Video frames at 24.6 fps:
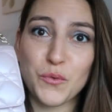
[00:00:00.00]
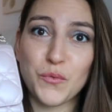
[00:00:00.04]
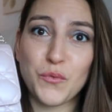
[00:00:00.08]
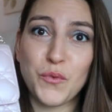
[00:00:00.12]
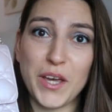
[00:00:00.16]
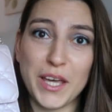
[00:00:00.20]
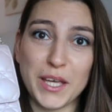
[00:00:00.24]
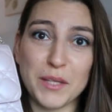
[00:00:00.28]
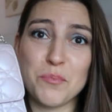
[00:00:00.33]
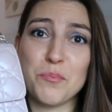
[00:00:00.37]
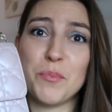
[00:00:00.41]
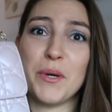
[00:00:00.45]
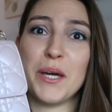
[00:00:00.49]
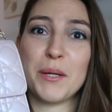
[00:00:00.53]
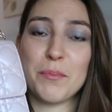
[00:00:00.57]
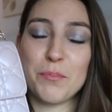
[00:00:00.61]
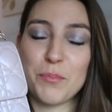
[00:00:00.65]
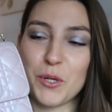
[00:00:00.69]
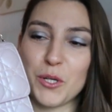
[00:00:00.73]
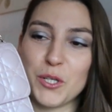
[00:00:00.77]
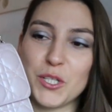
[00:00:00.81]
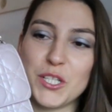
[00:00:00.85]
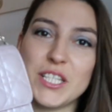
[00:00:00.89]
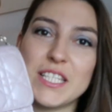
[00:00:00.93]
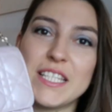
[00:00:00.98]
of handbag
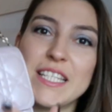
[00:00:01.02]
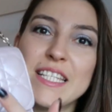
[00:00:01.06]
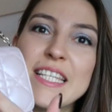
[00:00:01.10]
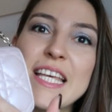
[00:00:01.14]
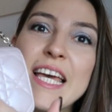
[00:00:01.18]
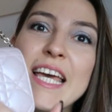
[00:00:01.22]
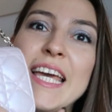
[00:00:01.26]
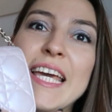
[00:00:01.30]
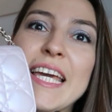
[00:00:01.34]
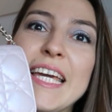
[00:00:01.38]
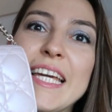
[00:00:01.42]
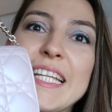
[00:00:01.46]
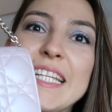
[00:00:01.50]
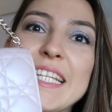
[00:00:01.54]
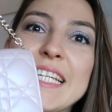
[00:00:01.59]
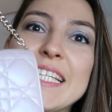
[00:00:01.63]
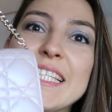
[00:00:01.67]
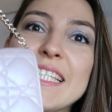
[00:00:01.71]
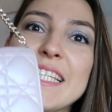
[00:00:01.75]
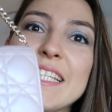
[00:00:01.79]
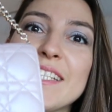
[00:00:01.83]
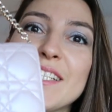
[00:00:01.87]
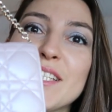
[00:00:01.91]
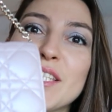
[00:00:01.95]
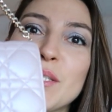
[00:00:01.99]
purchases. It
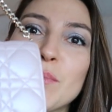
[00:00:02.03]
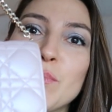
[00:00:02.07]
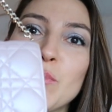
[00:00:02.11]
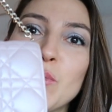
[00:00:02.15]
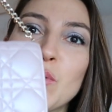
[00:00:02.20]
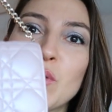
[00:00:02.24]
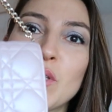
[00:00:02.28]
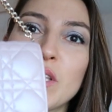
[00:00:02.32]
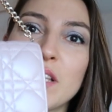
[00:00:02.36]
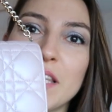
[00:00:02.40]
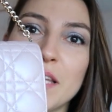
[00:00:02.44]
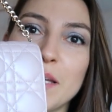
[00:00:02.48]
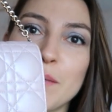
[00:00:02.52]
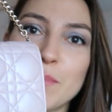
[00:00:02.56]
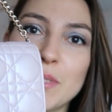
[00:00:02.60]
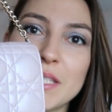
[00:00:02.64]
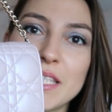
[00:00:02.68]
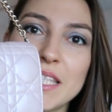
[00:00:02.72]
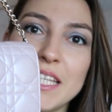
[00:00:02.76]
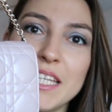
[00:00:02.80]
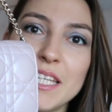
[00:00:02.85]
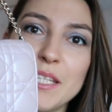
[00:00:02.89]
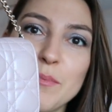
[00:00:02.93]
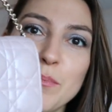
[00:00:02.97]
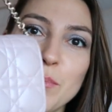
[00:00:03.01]
is in a smooth
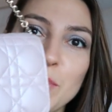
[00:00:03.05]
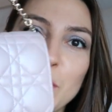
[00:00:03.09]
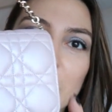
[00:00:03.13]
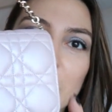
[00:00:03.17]
lambskin,